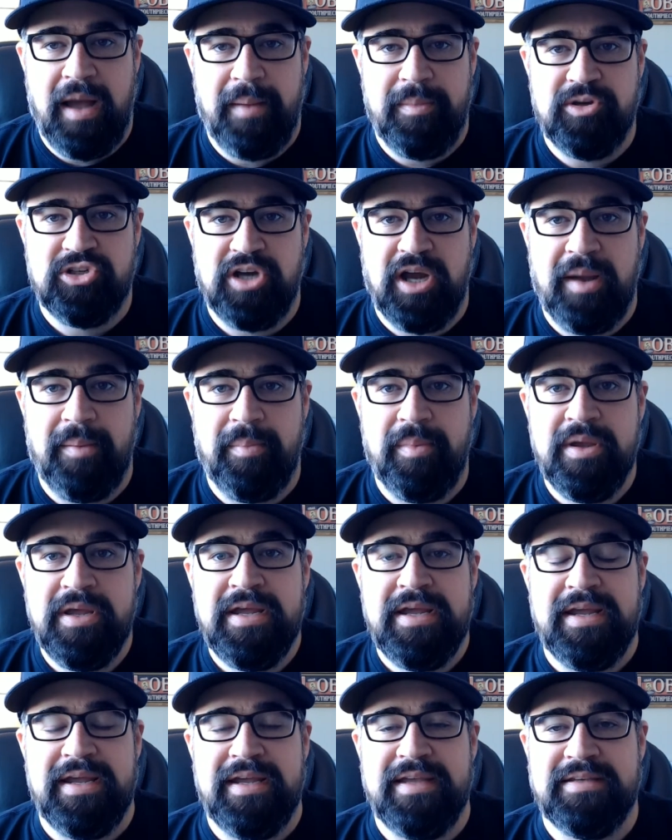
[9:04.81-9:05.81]
shop
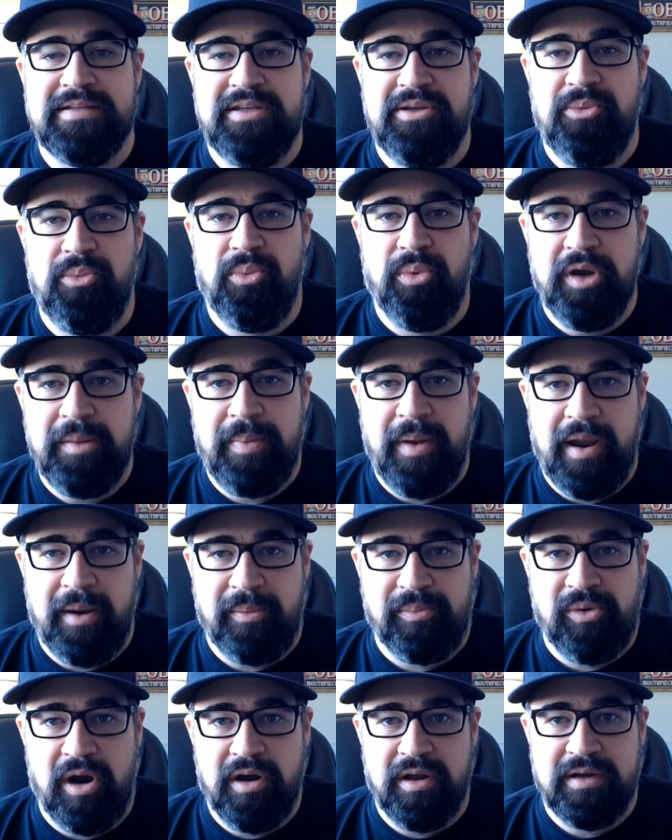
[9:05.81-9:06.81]
is the
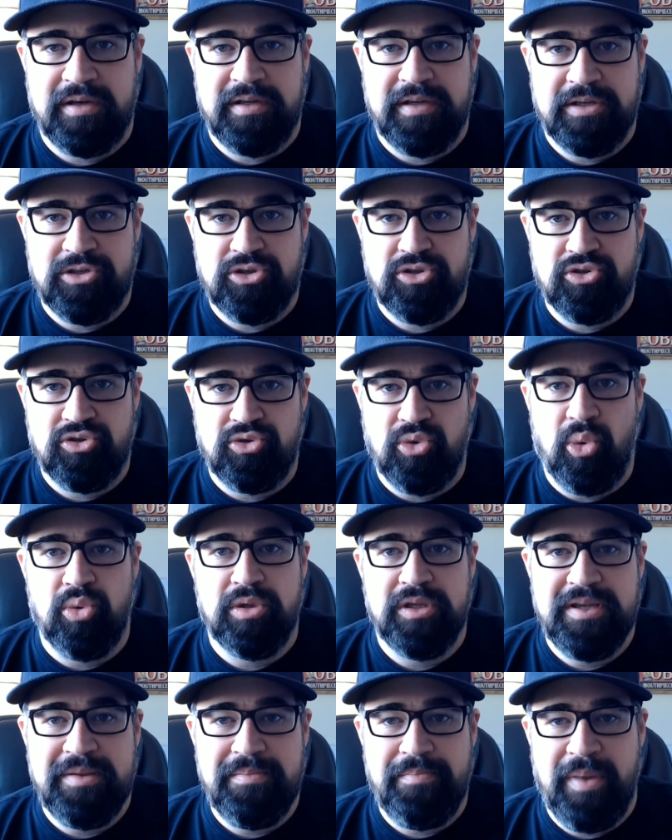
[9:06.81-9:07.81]
repack product is
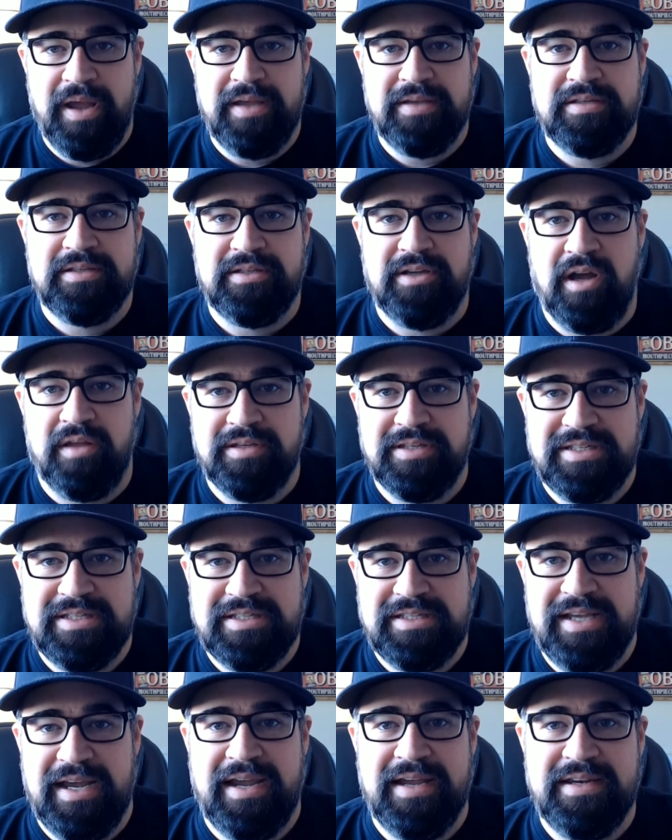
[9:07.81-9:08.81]
solely based on the
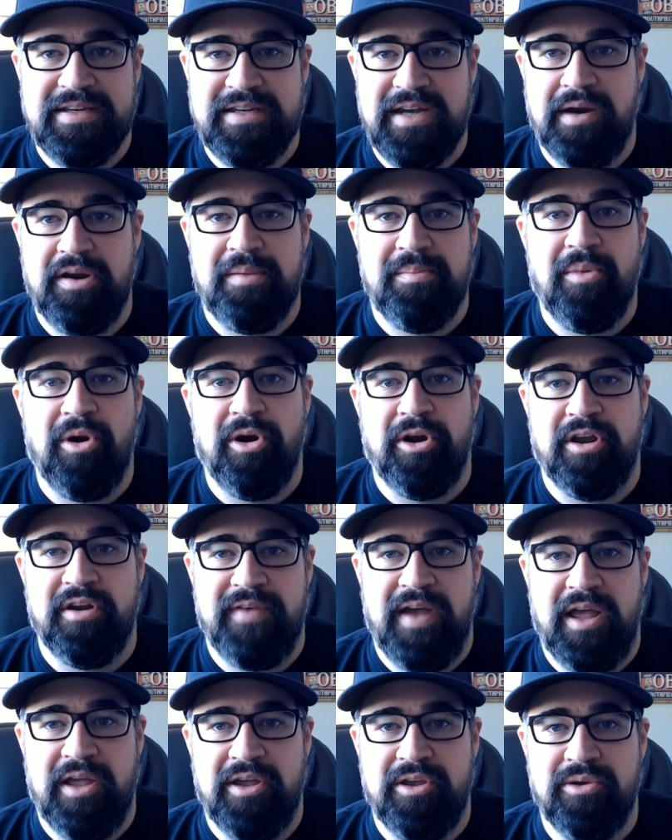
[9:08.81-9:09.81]
secondary market
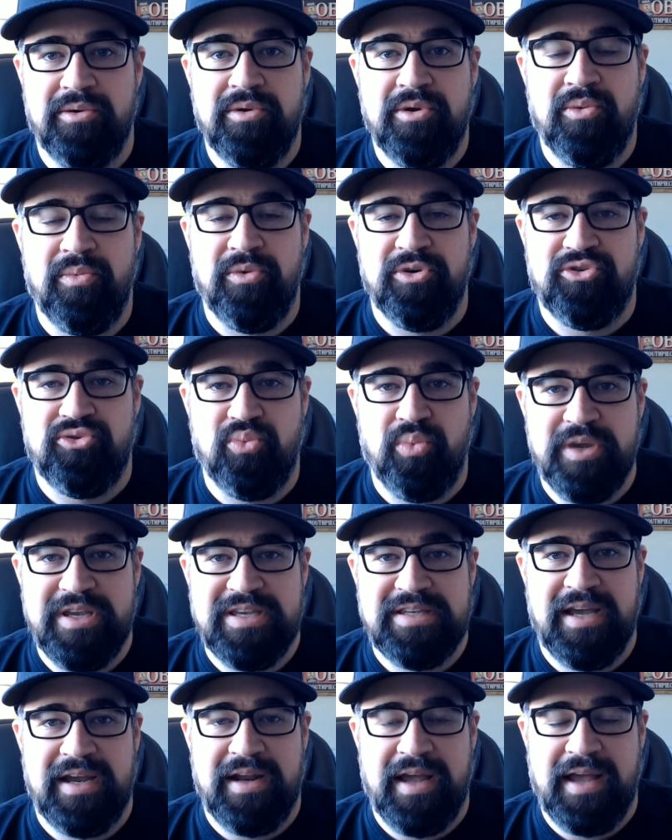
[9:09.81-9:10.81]
value, which we
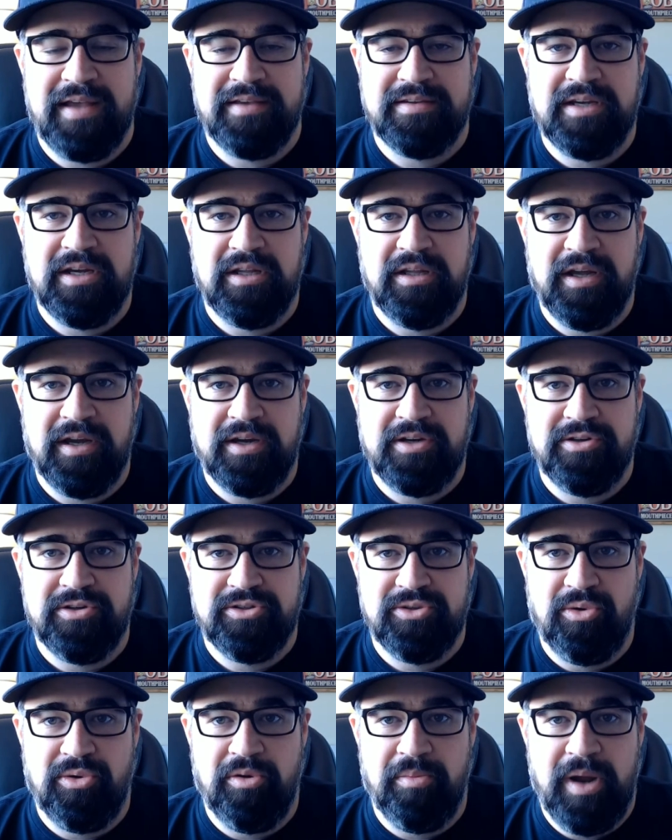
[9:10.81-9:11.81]
set as
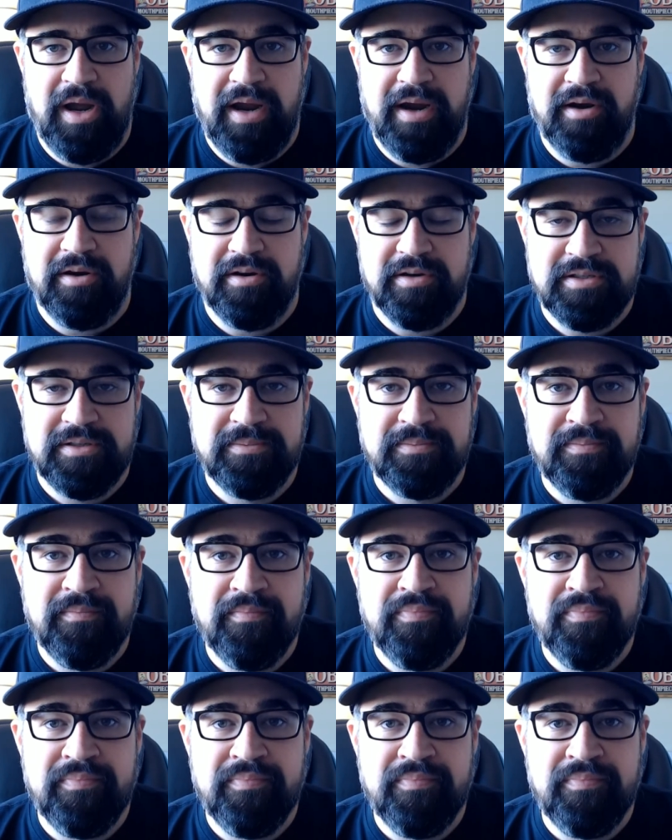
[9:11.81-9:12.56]
collectors or buyers.